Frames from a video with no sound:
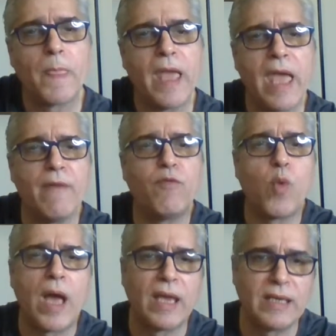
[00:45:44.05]
have
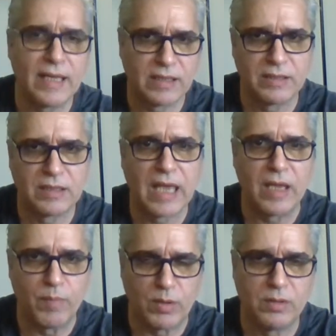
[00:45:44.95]
wine at the
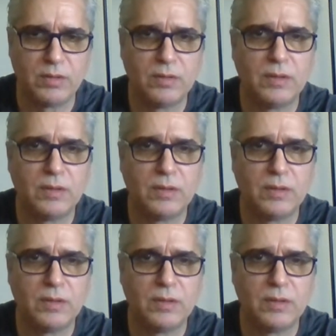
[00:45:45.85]
table